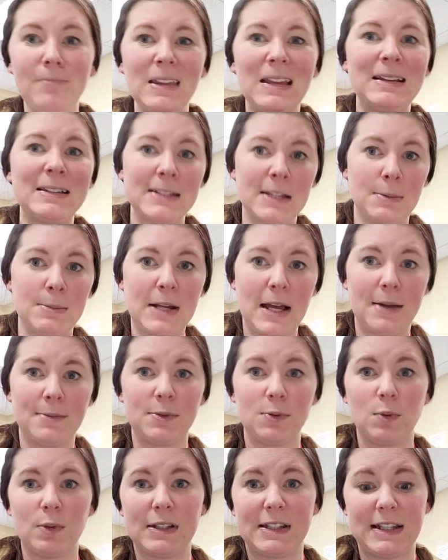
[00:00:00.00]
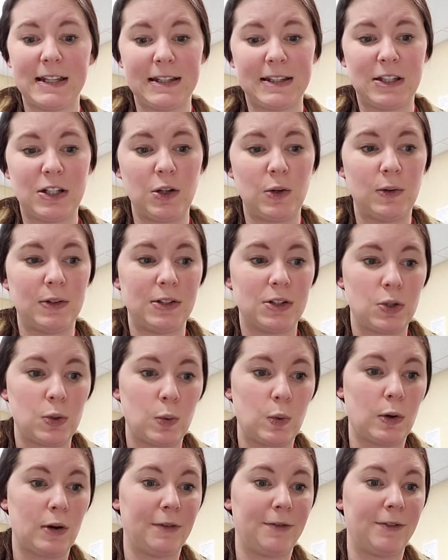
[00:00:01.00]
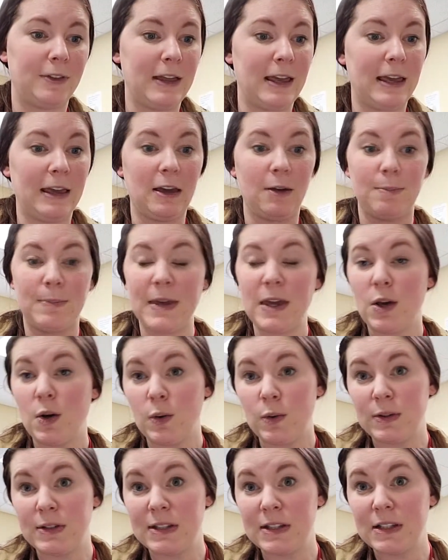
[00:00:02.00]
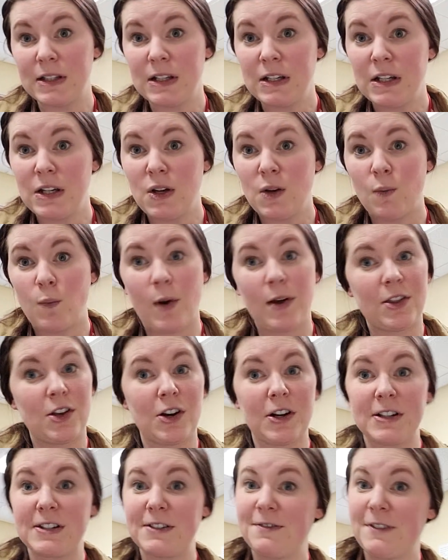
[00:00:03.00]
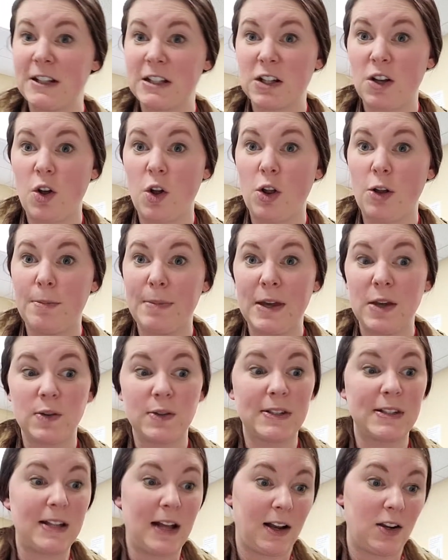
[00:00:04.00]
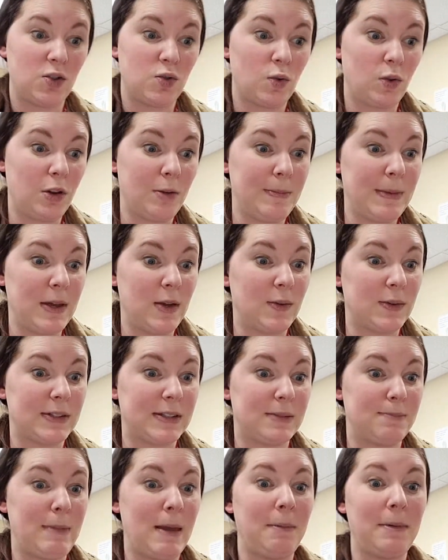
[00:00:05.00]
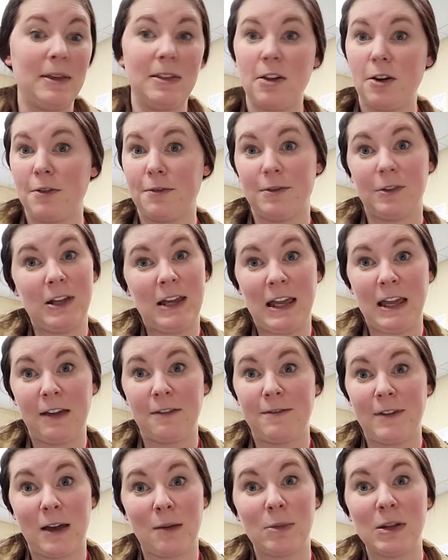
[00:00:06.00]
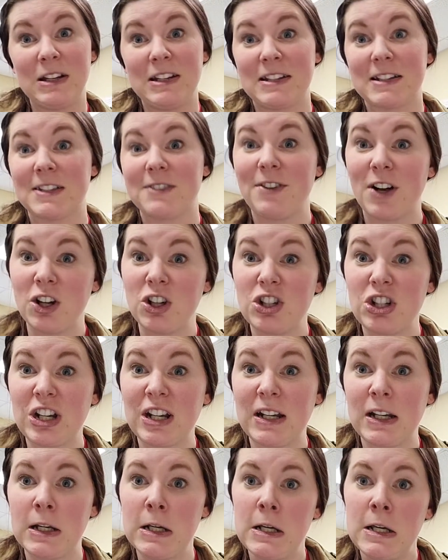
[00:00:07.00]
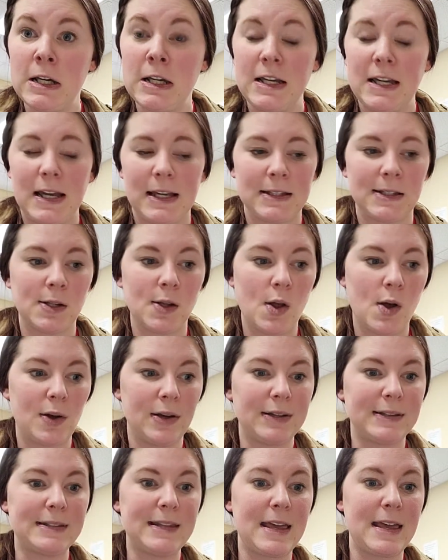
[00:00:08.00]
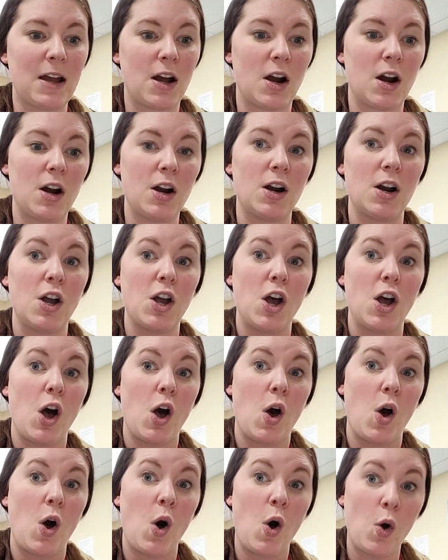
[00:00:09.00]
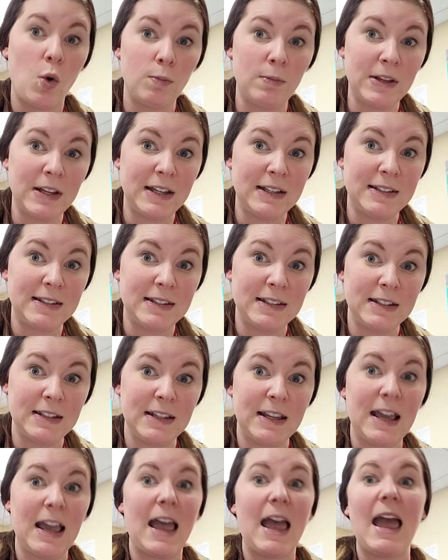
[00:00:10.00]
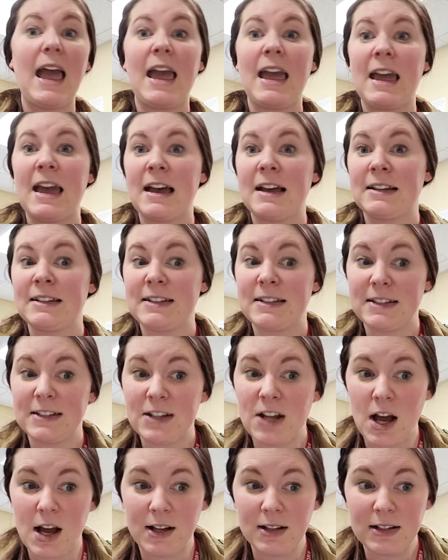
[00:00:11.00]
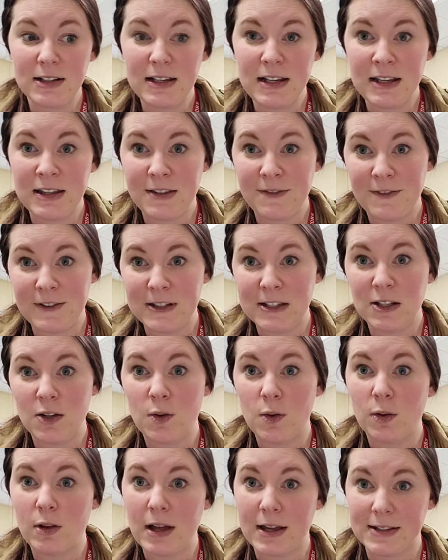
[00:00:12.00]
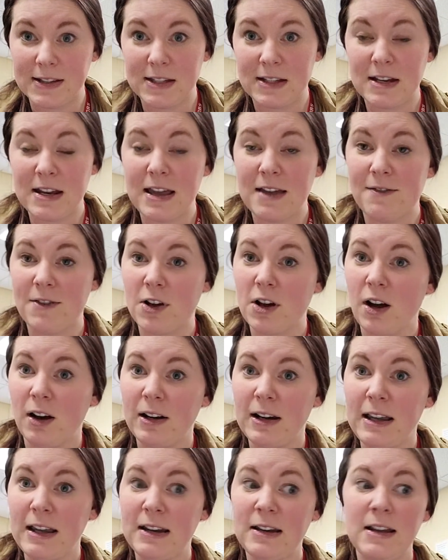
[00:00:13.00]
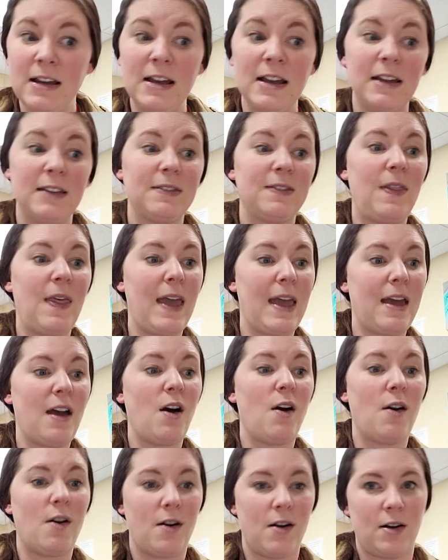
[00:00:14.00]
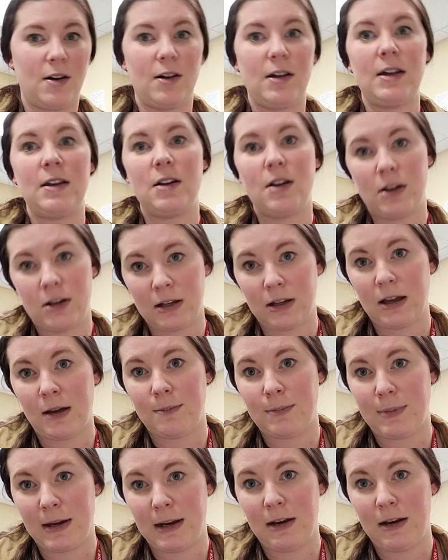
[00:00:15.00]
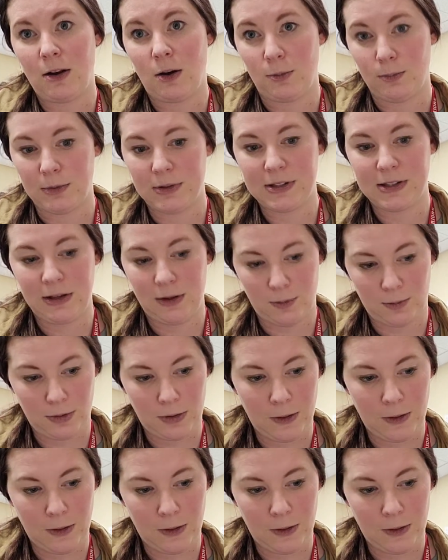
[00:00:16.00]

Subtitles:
Sometimes we'll see students who are fleeing abuse, whether it's physical abuse, sexual abuse, maybe they're fleeing family dysfunction. As long as they are homeless and not in the physical custody of a guardian, they are an unaccompanied homeless youth.